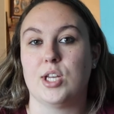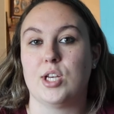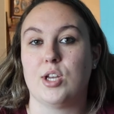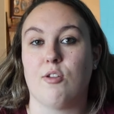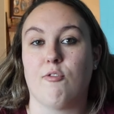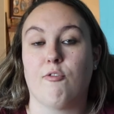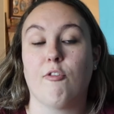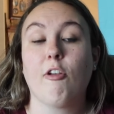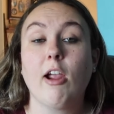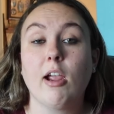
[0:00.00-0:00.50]

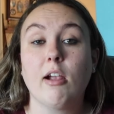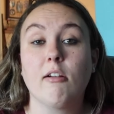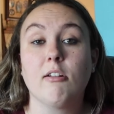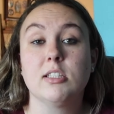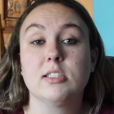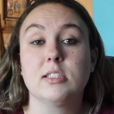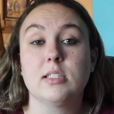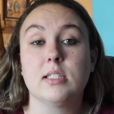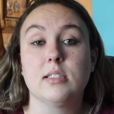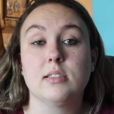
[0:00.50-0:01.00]
new
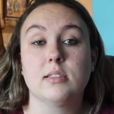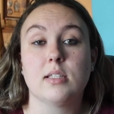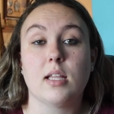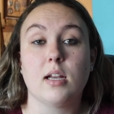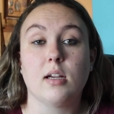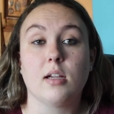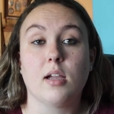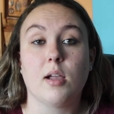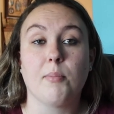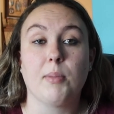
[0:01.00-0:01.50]
fragrances that
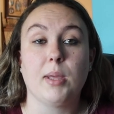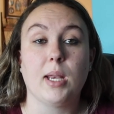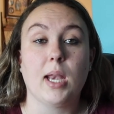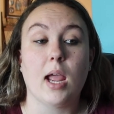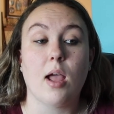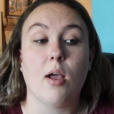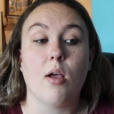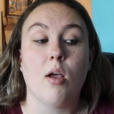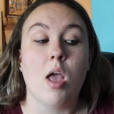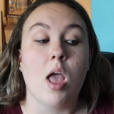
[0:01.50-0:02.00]
are coming
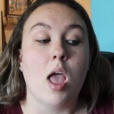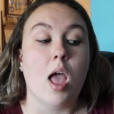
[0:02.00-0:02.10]
out,